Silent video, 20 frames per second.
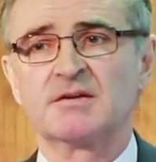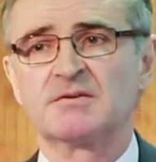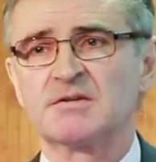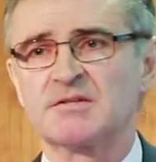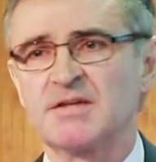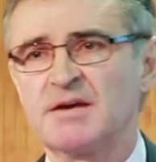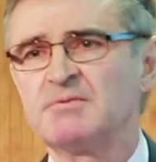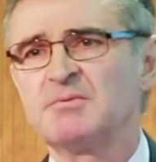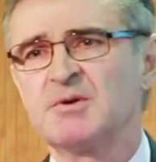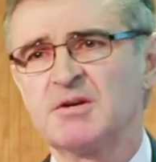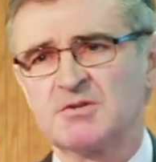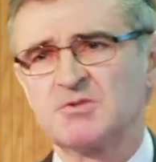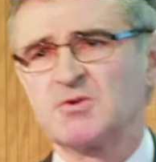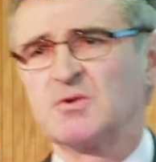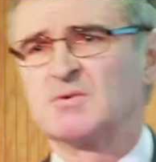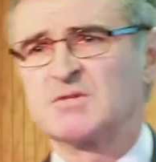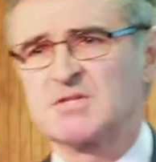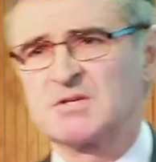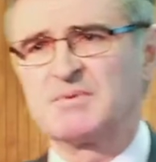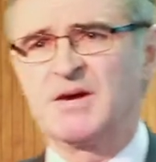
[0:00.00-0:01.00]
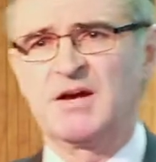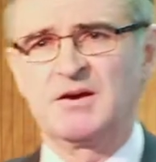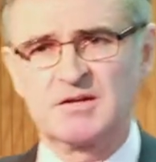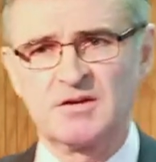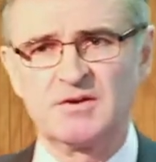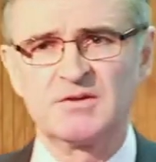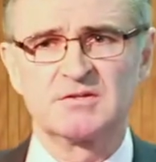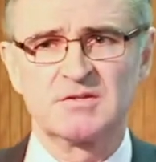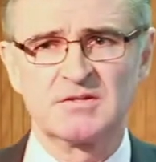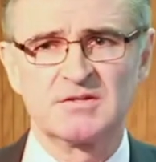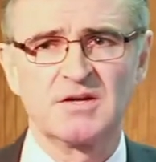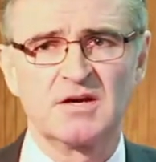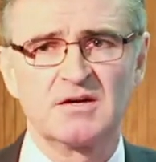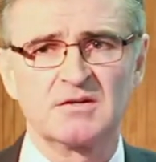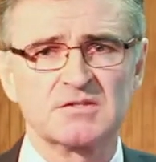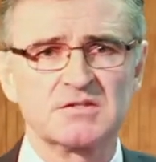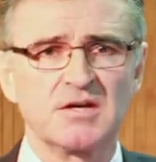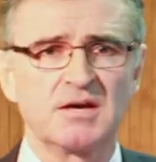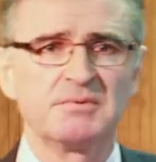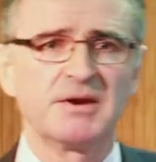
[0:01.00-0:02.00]
because everybody talks about going to the
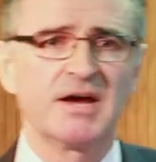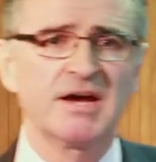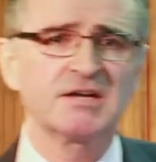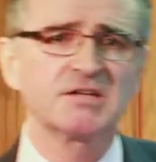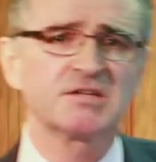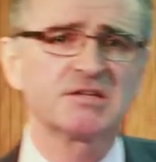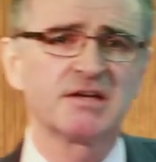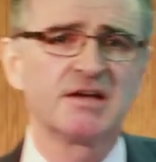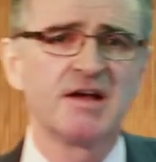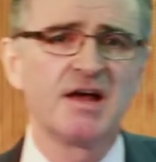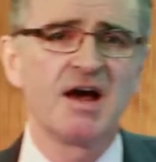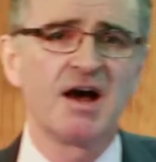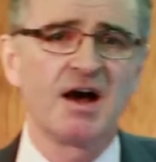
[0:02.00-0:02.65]
dark side, but actually